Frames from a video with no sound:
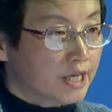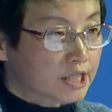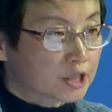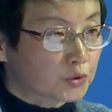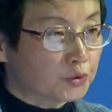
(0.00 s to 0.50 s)

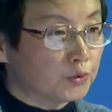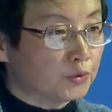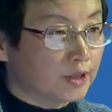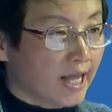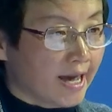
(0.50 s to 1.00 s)
it's
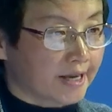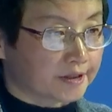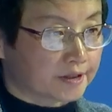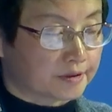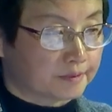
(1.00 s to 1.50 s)
too
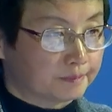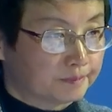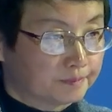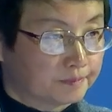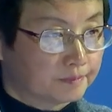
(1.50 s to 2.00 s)
late.
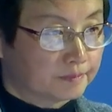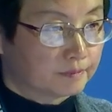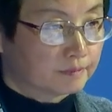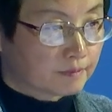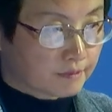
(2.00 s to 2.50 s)

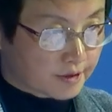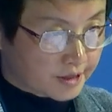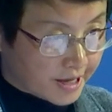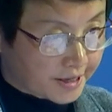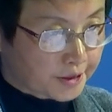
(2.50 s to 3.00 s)

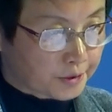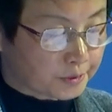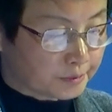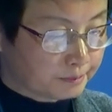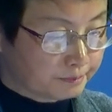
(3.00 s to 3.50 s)
Thank you.